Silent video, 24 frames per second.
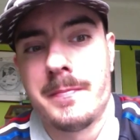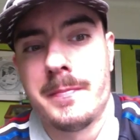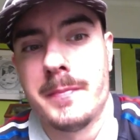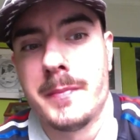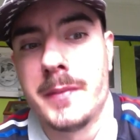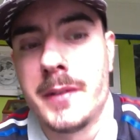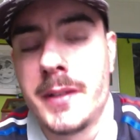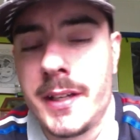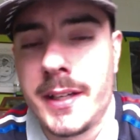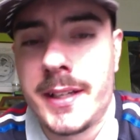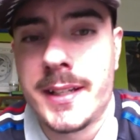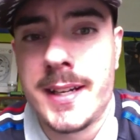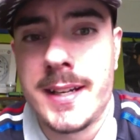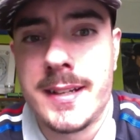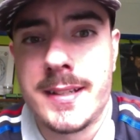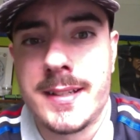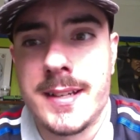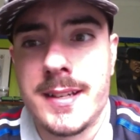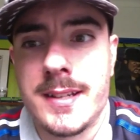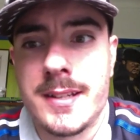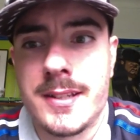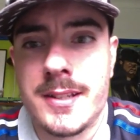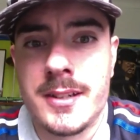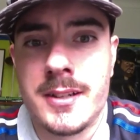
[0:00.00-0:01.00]
But in any
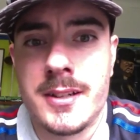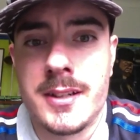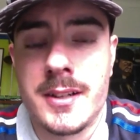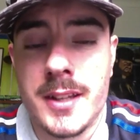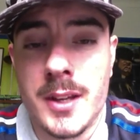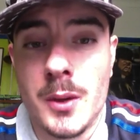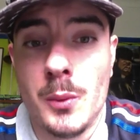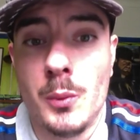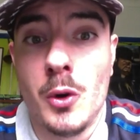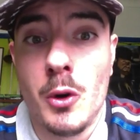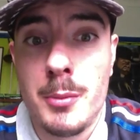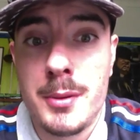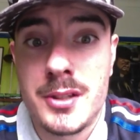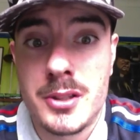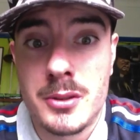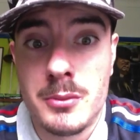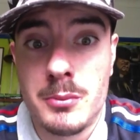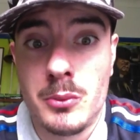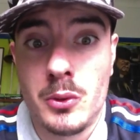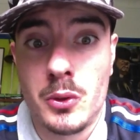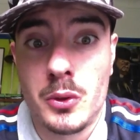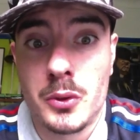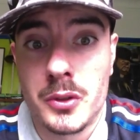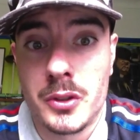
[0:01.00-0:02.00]
cases, uh, there will be some
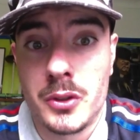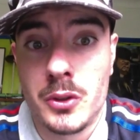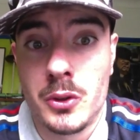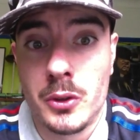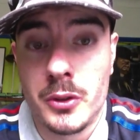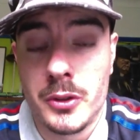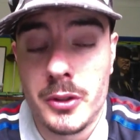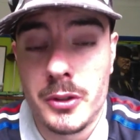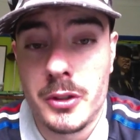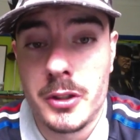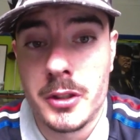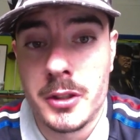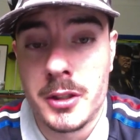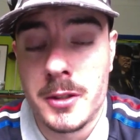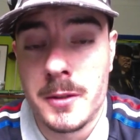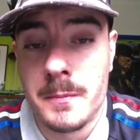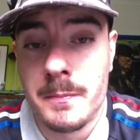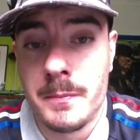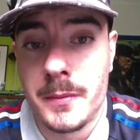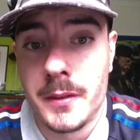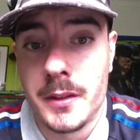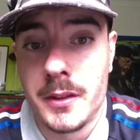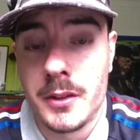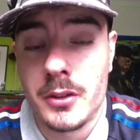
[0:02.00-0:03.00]
more go
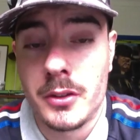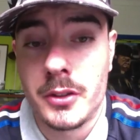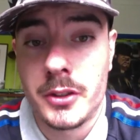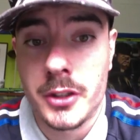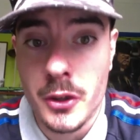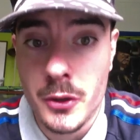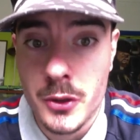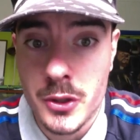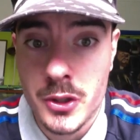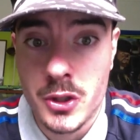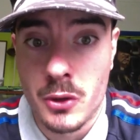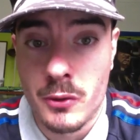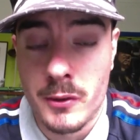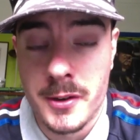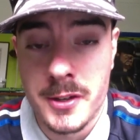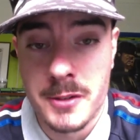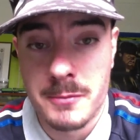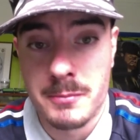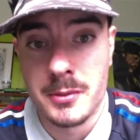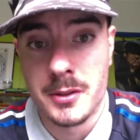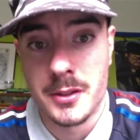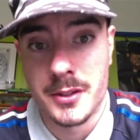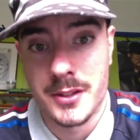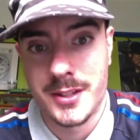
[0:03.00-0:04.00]
um, not ghost stories,
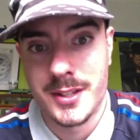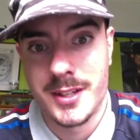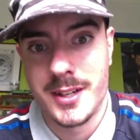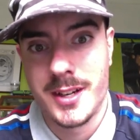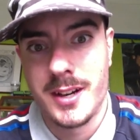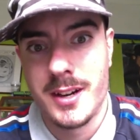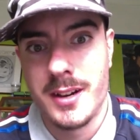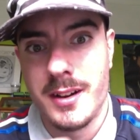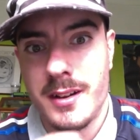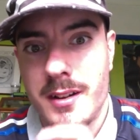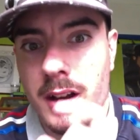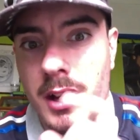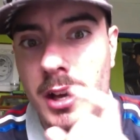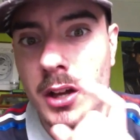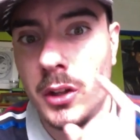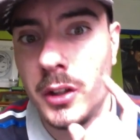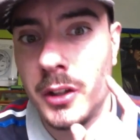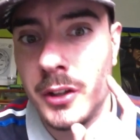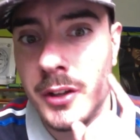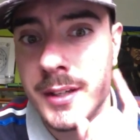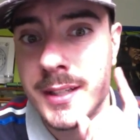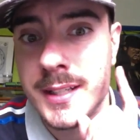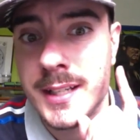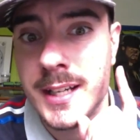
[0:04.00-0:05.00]
but I'll
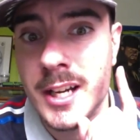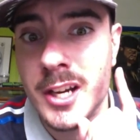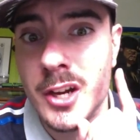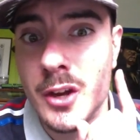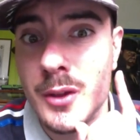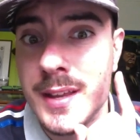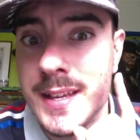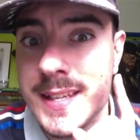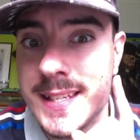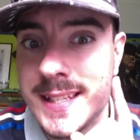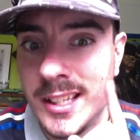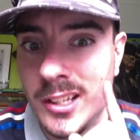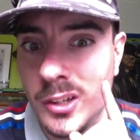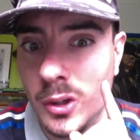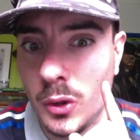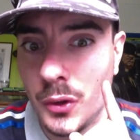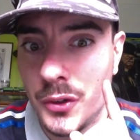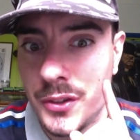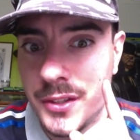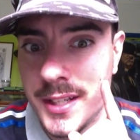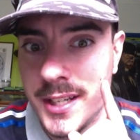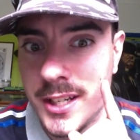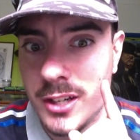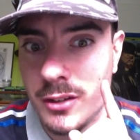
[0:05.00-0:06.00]
only tell you this little
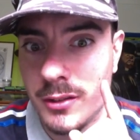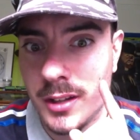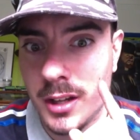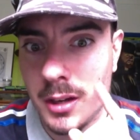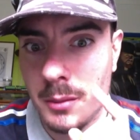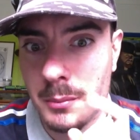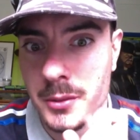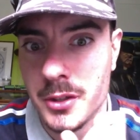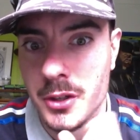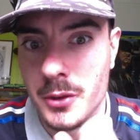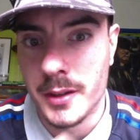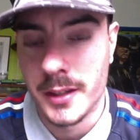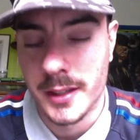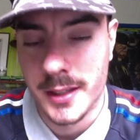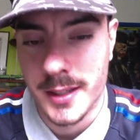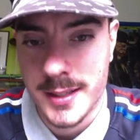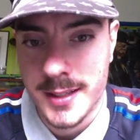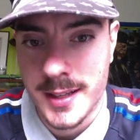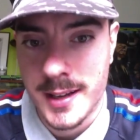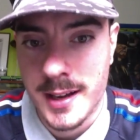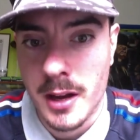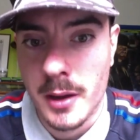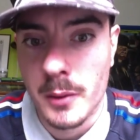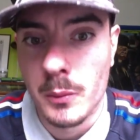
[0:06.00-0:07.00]
secret I'm doing is
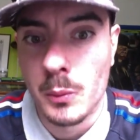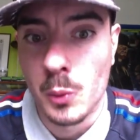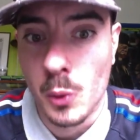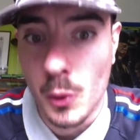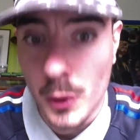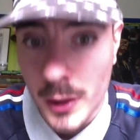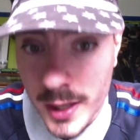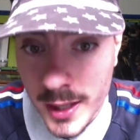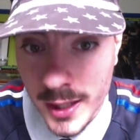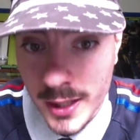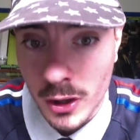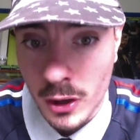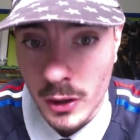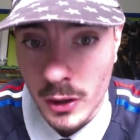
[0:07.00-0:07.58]
that I'm working